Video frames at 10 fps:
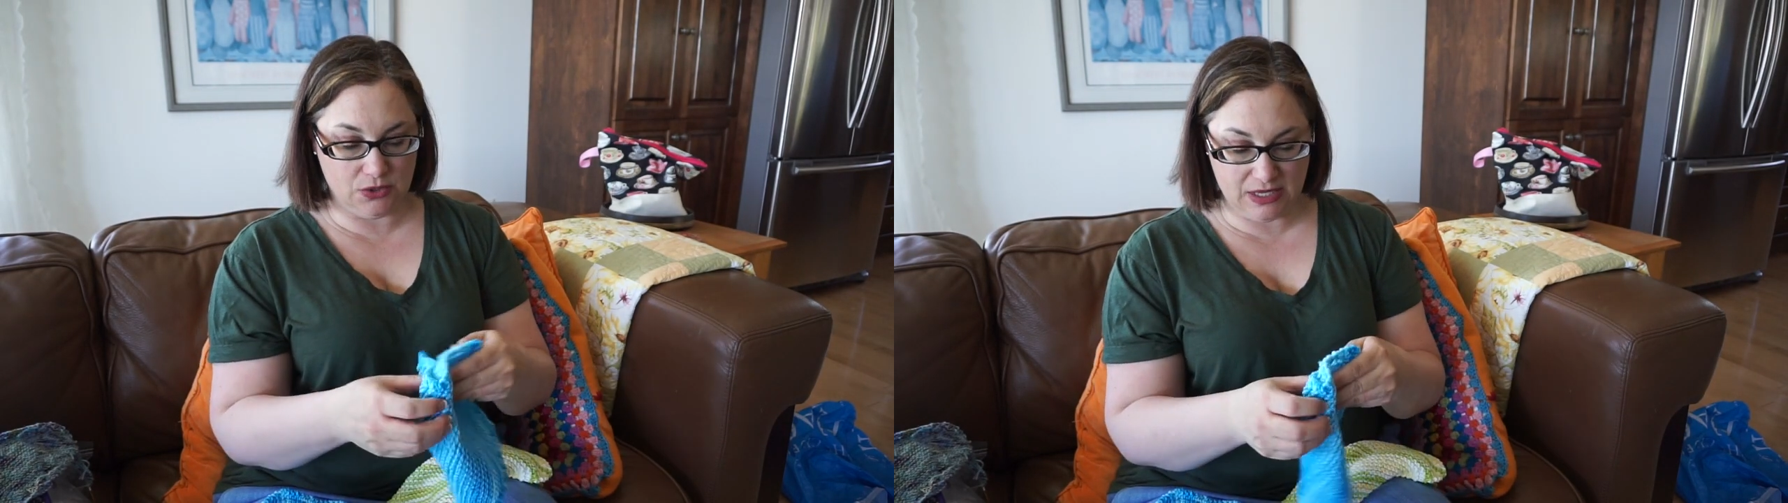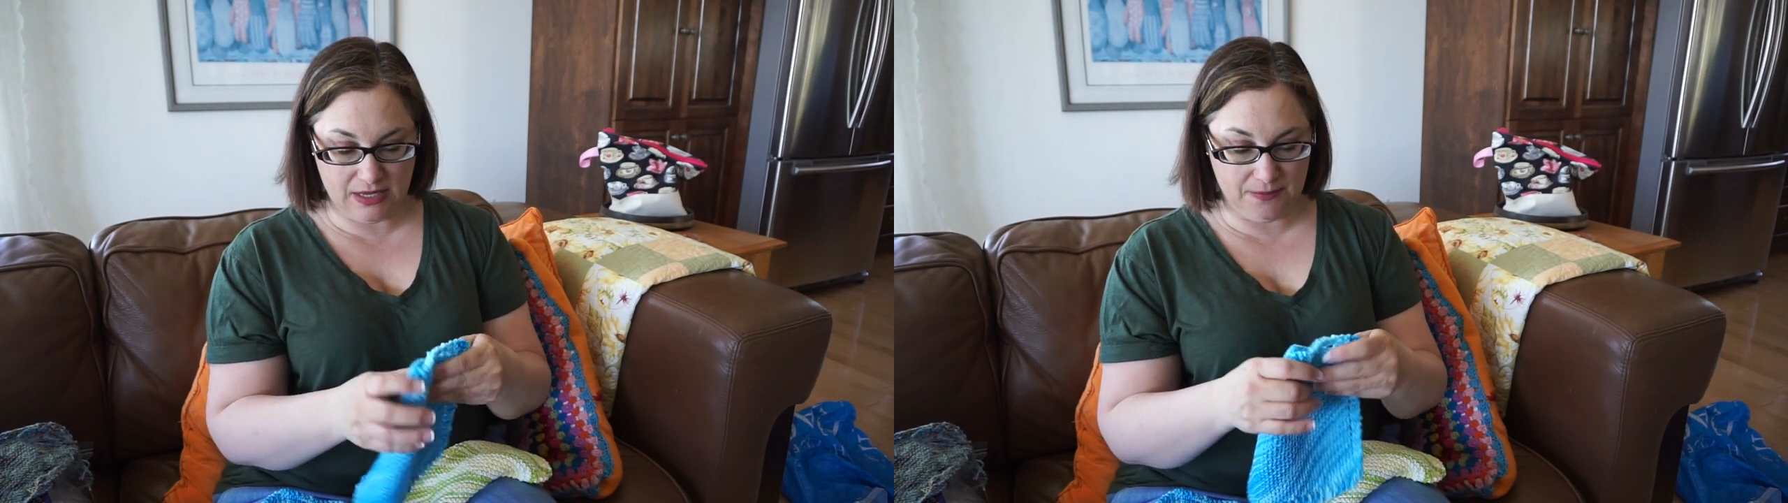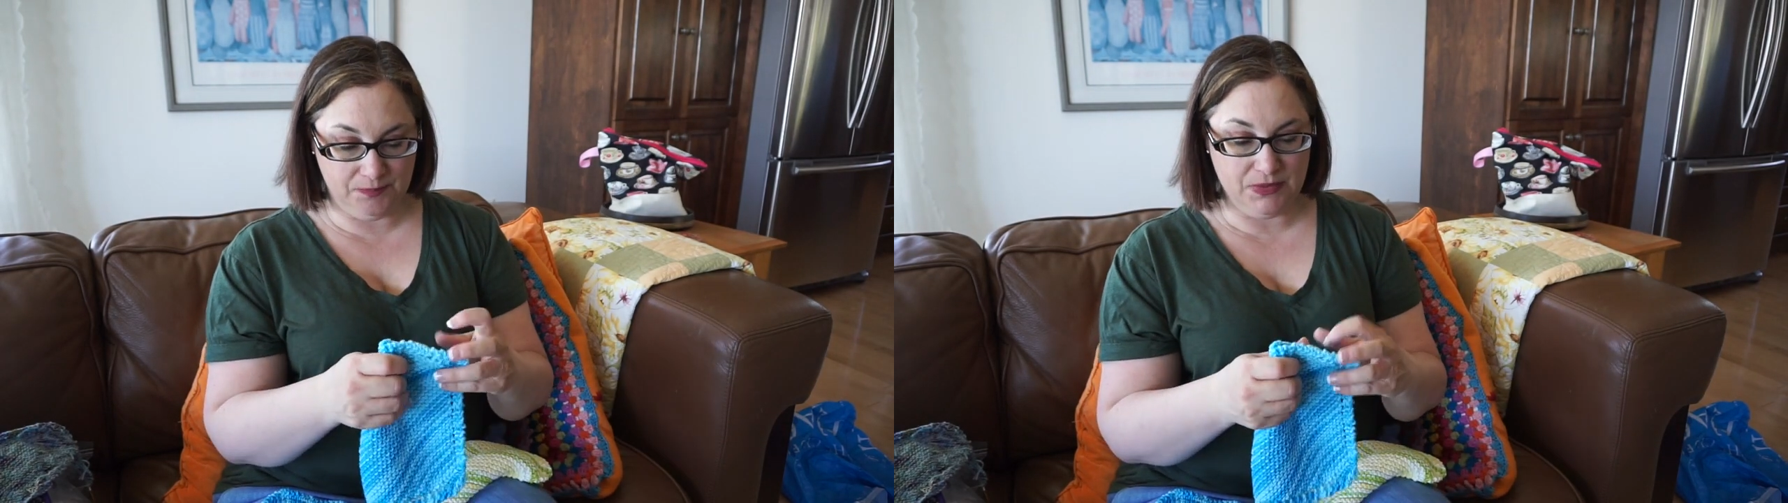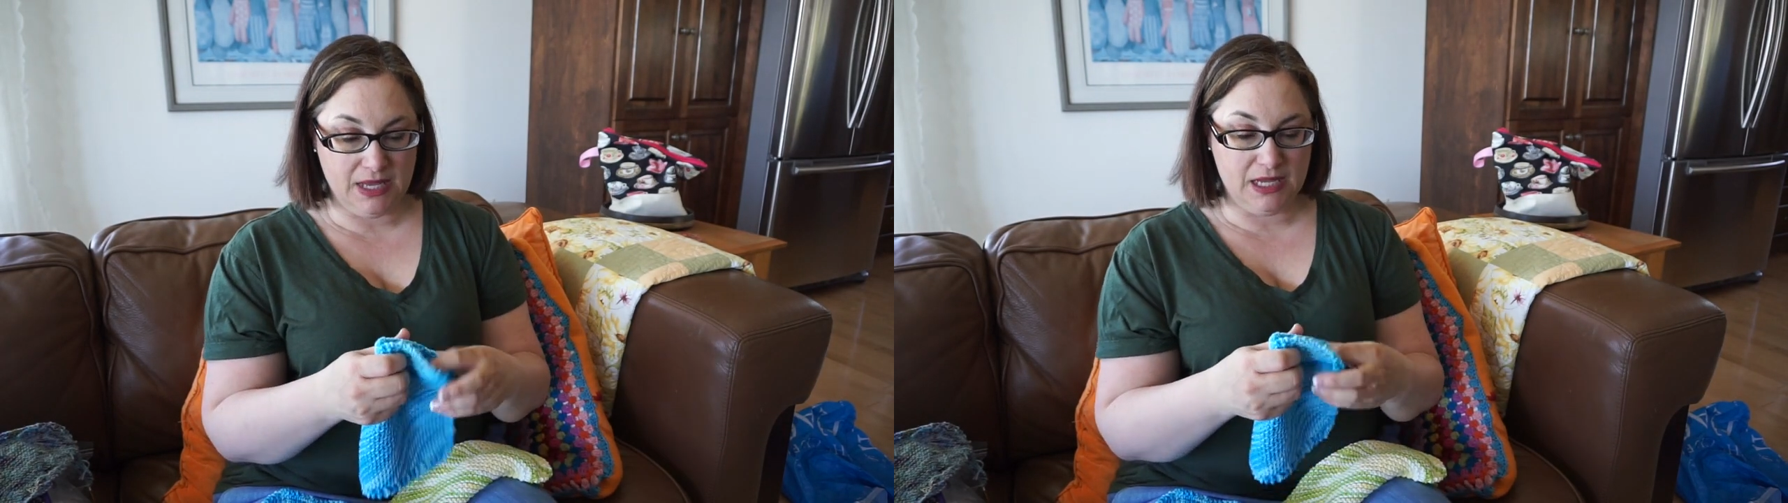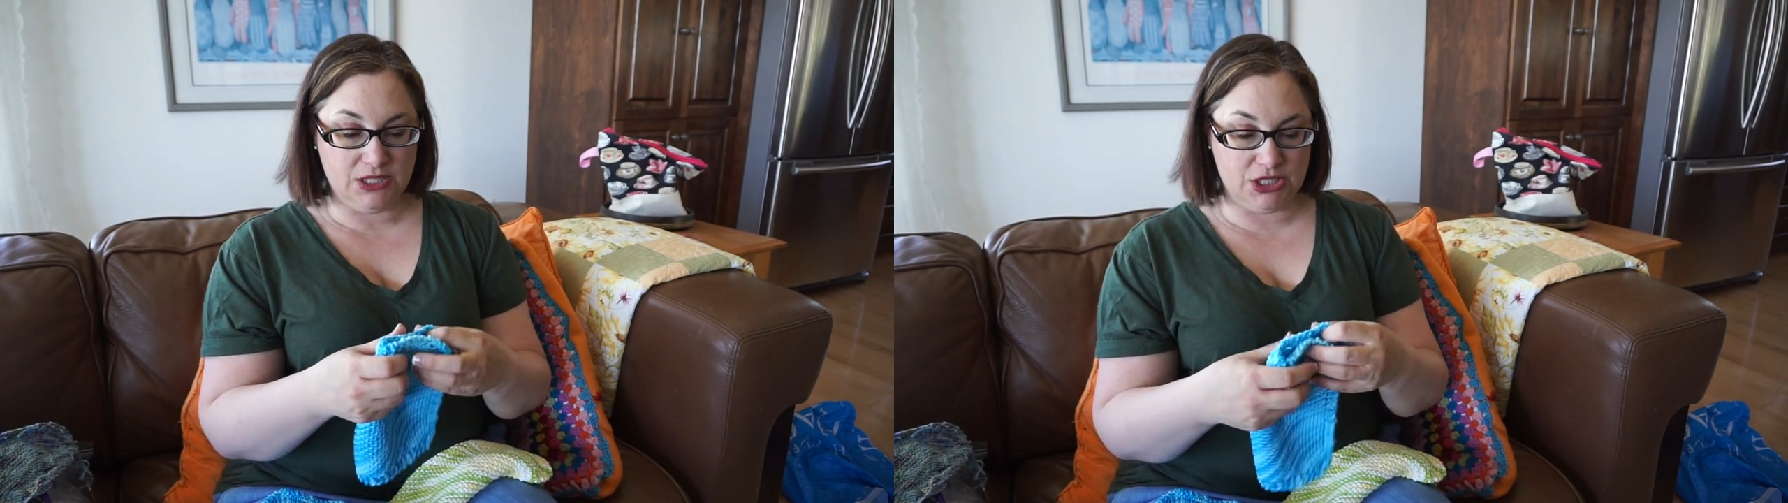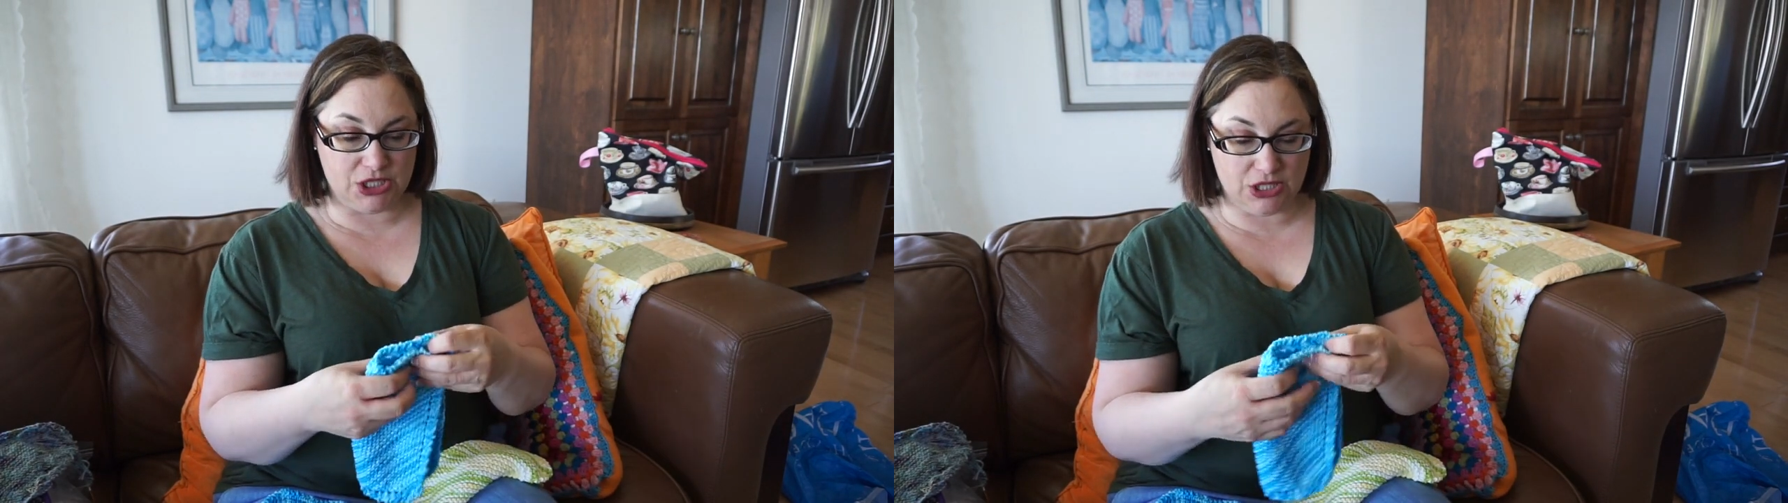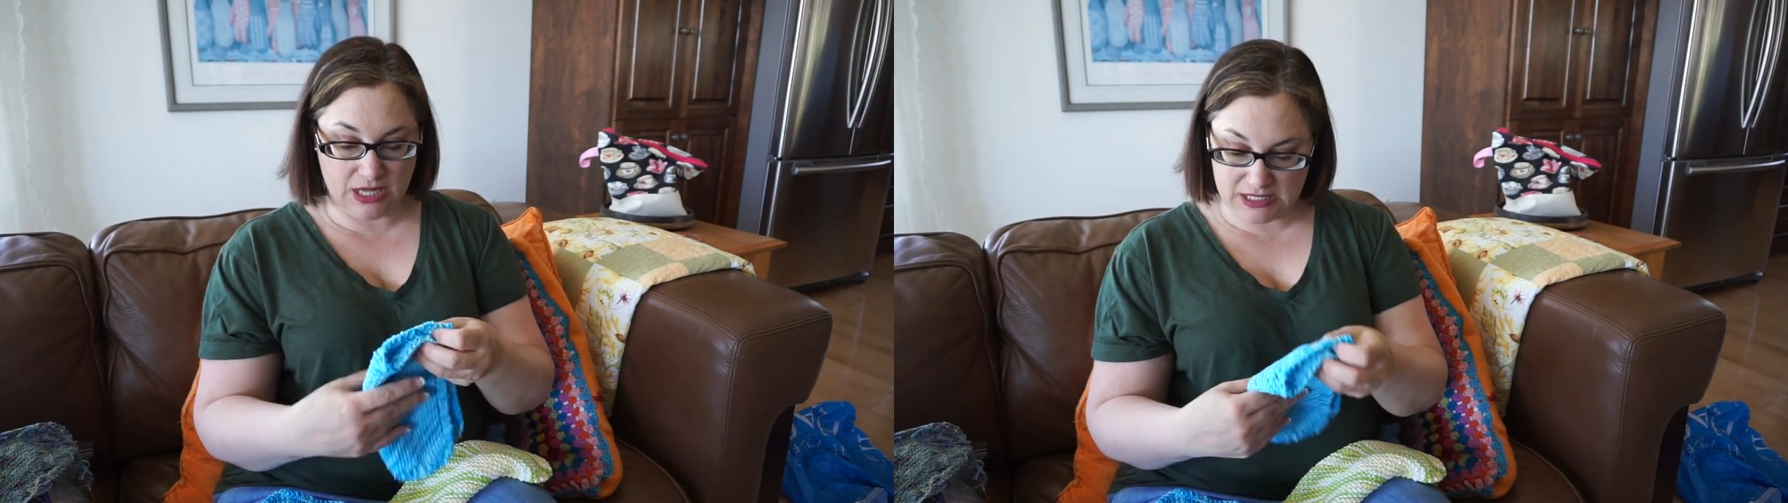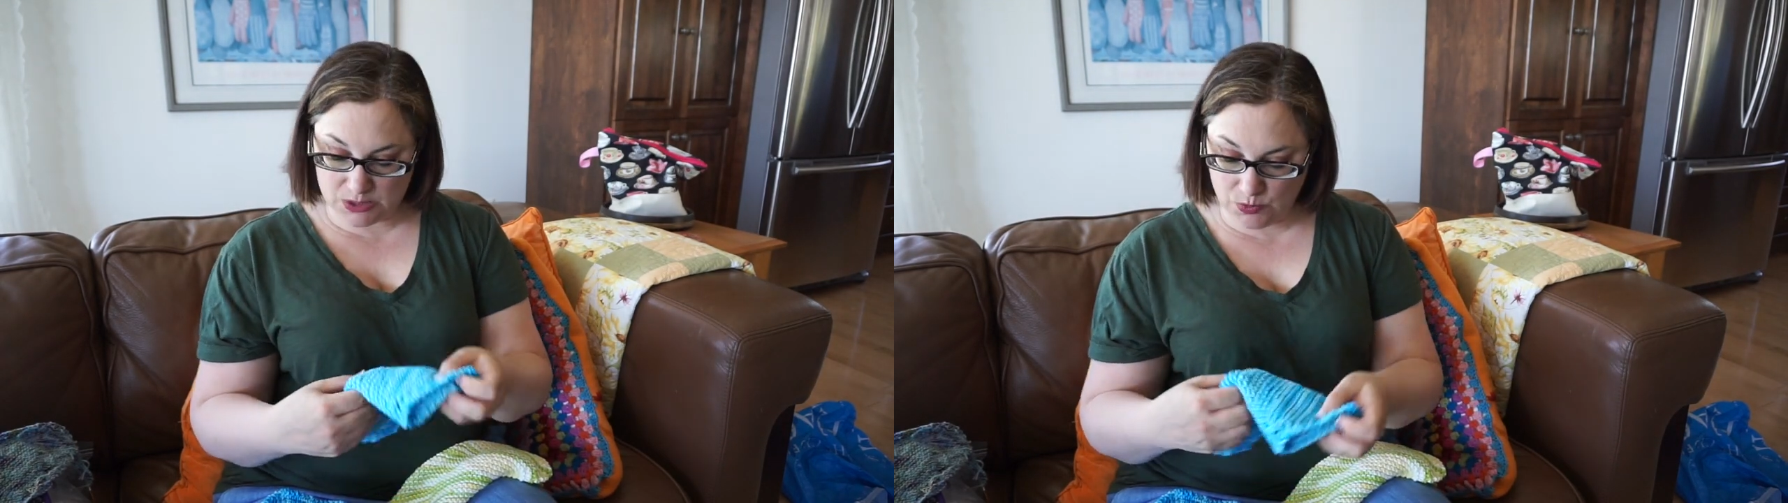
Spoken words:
looking dishcloths.